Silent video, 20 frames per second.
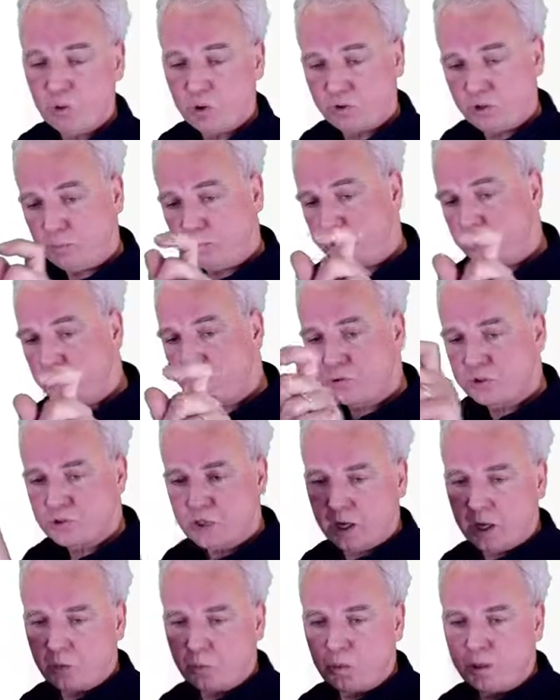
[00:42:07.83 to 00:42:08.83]
Typically, you
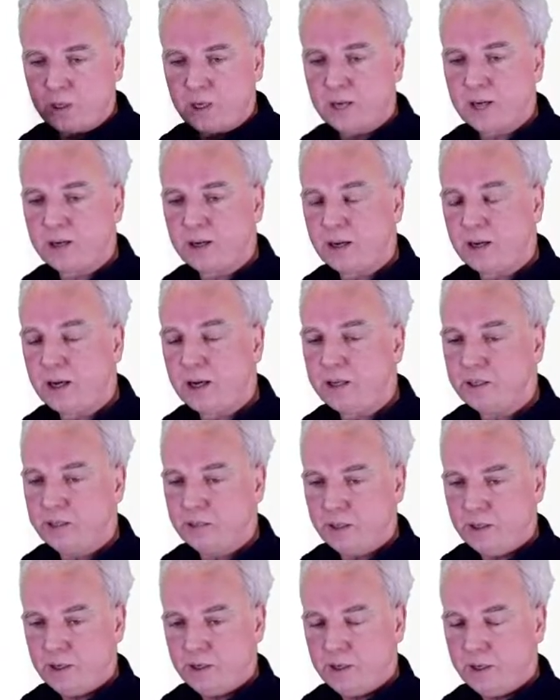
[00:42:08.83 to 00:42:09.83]
start with a header line
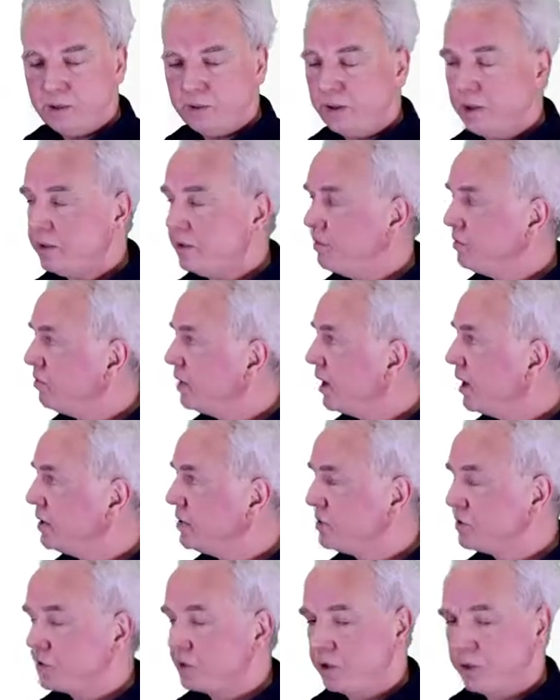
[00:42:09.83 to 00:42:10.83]
that
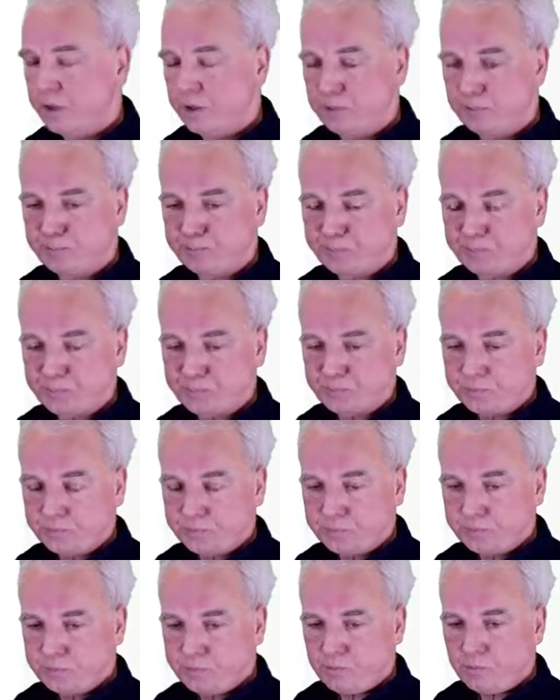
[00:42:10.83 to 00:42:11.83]
defines um,
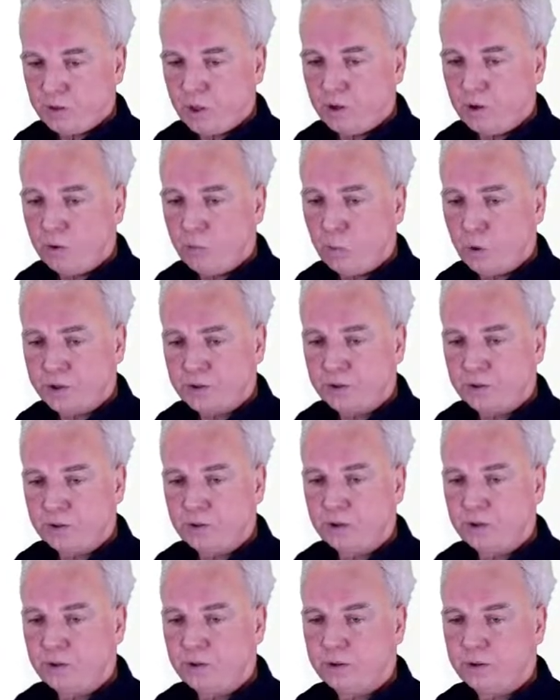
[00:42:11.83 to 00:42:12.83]
uh, what
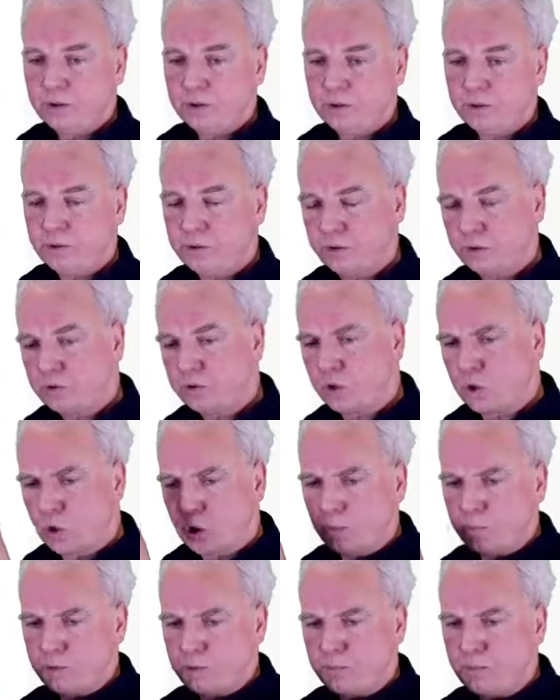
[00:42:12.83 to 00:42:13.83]
the, the, the,
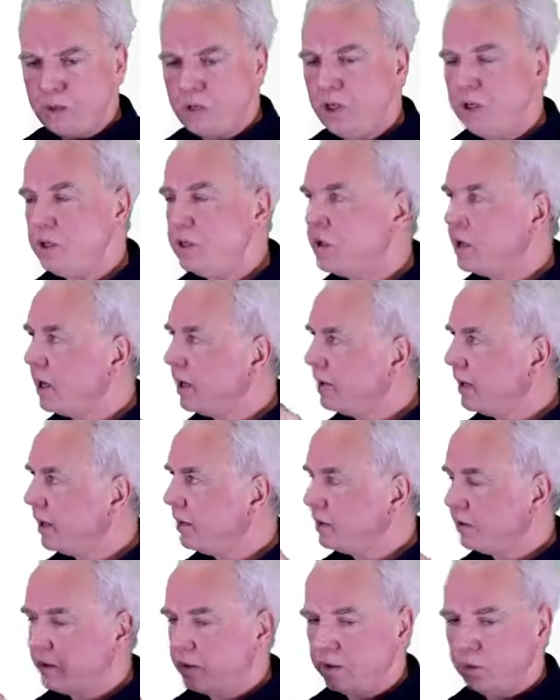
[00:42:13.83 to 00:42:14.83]
columns mean and
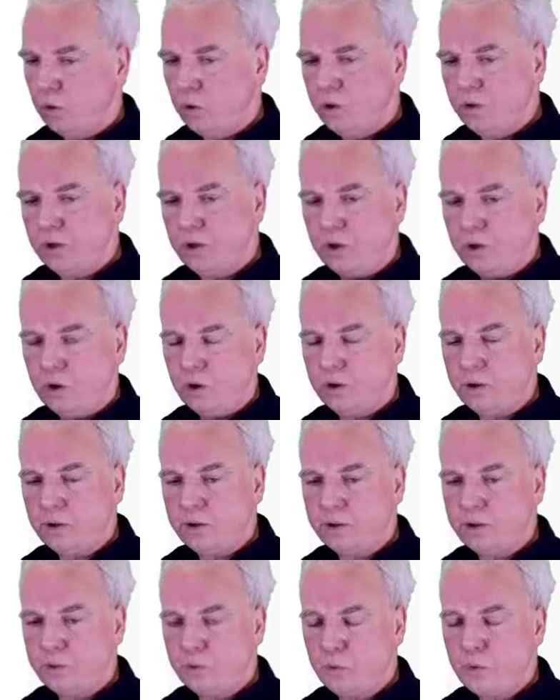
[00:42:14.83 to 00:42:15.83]
then the, all the,
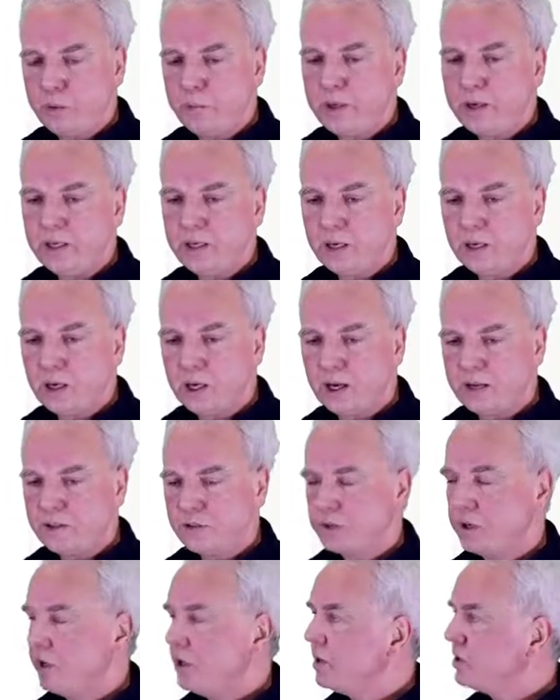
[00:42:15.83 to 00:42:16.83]
uh, the remaining
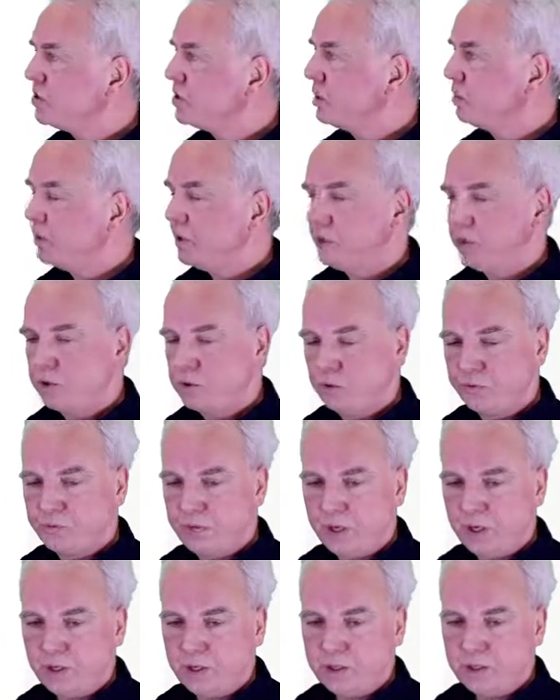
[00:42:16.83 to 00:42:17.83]
lines simply
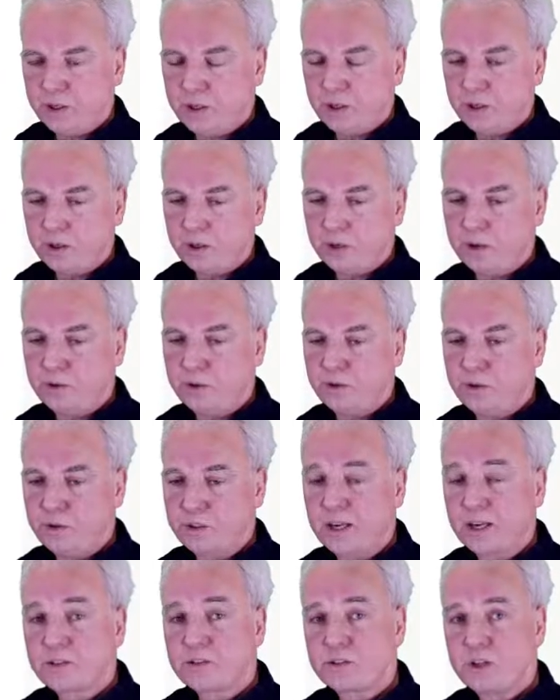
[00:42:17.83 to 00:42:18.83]
contain uh, the
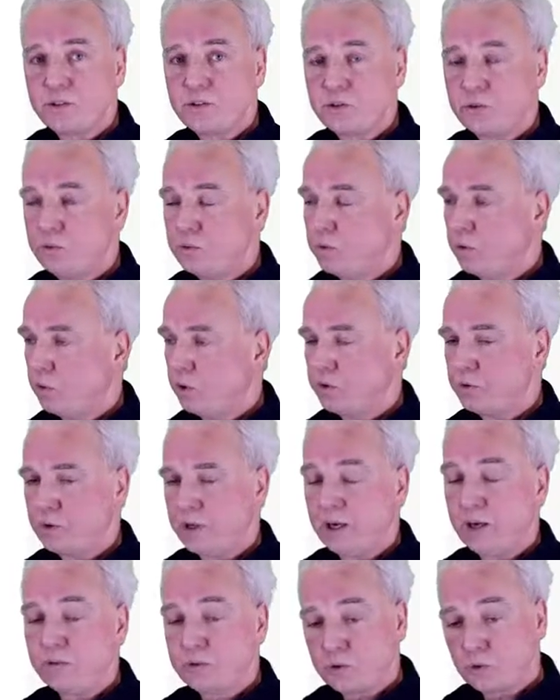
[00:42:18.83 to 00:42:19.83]
text that you want to
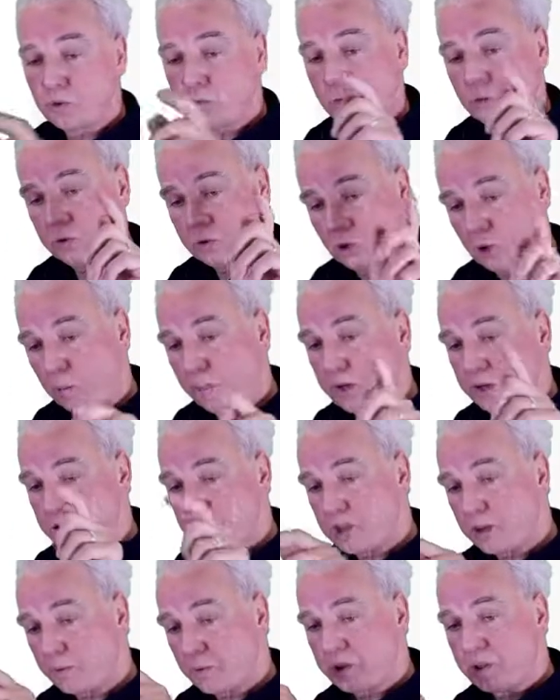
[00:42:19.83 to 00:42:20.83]
have. So comma
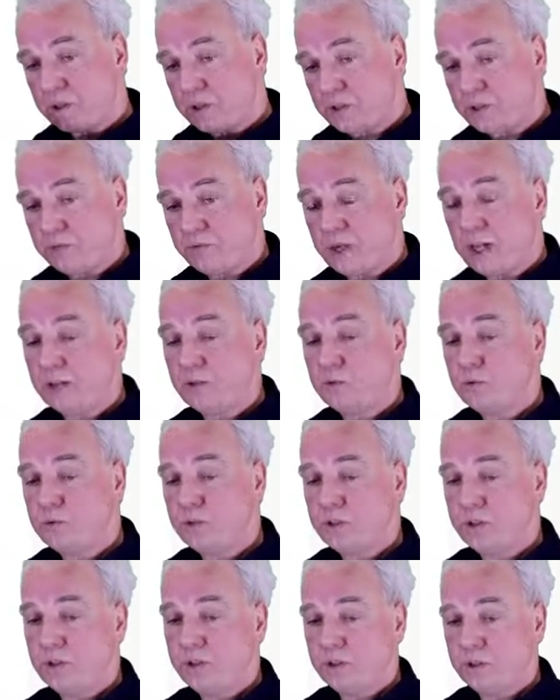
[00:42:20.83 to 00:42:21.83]
separated
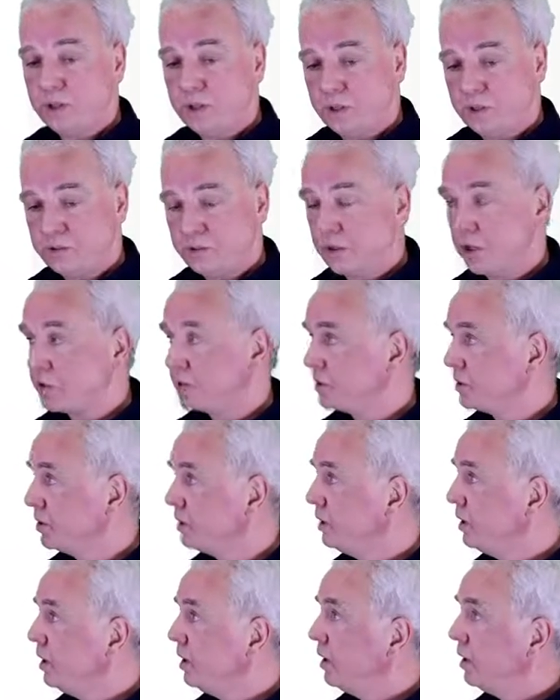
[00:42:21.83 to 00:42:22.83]
values in, in such a,
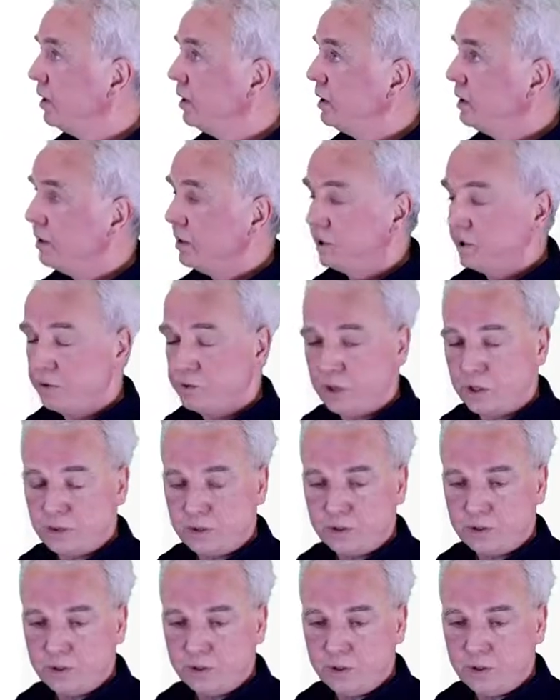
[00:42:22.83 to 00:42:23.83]

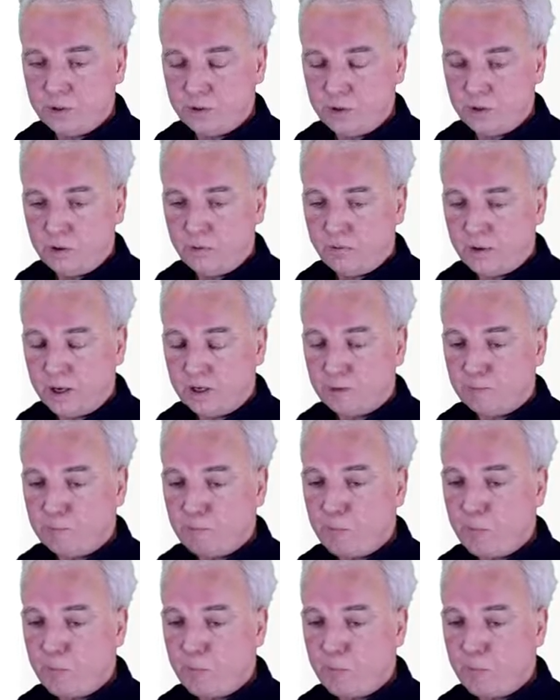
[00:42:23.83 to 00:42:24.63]
such a, uh, a file.